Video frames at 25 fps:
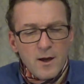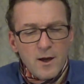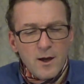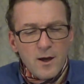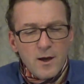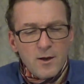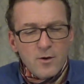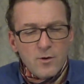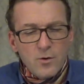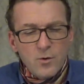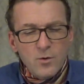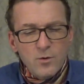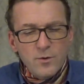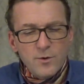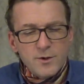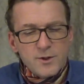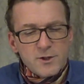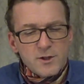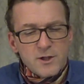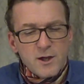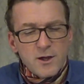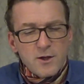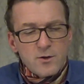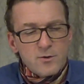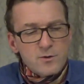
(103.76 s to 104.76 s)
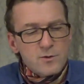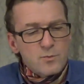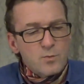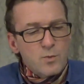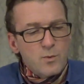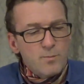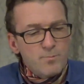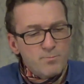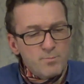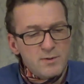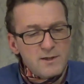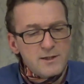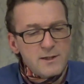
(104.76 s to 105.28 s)
and all the snails were
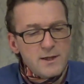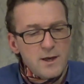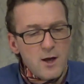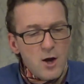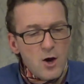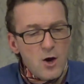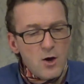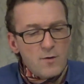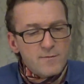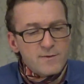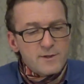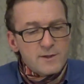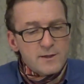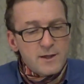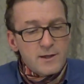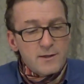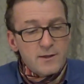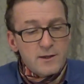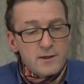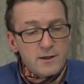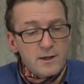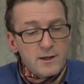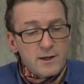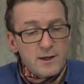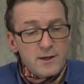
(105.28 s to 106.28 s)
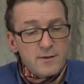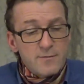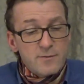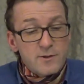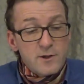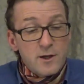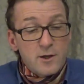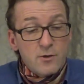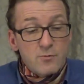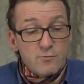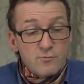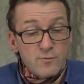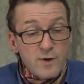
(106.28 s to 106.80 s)
busy harvesting the leaves
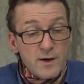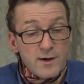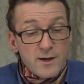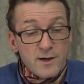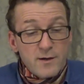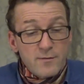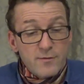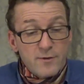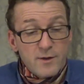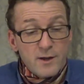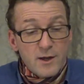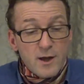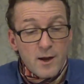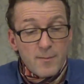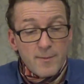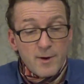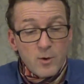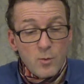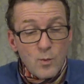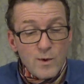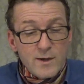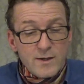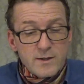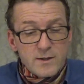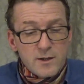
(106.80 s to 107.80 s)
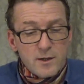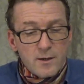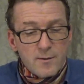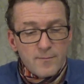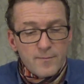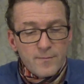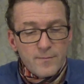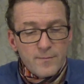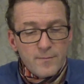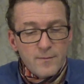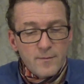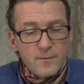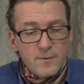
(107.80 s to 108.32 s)
ready for the coming winter.
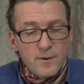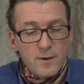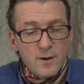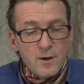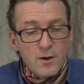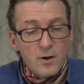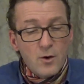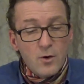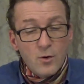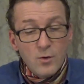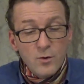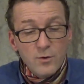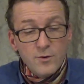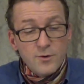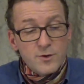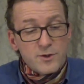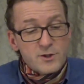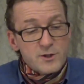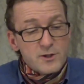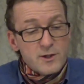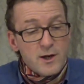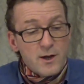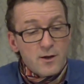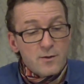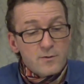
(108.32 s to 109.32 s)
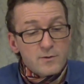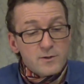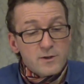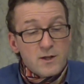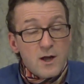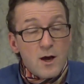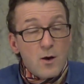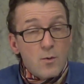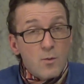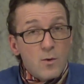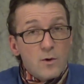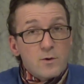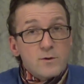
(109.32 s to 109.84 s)
All the snails,
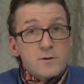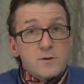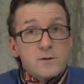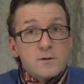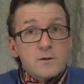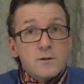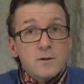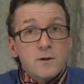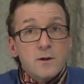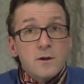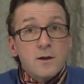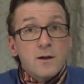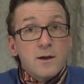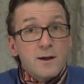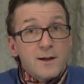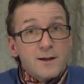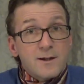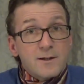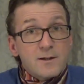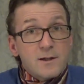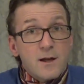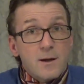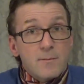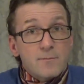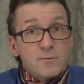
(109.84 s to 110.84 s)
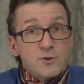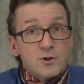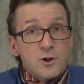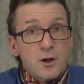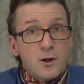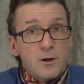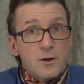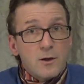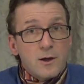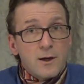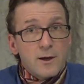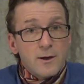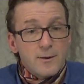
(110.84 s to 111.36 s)
that was, except
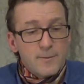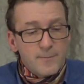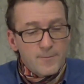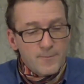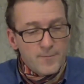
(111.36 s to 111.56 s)
Charlie.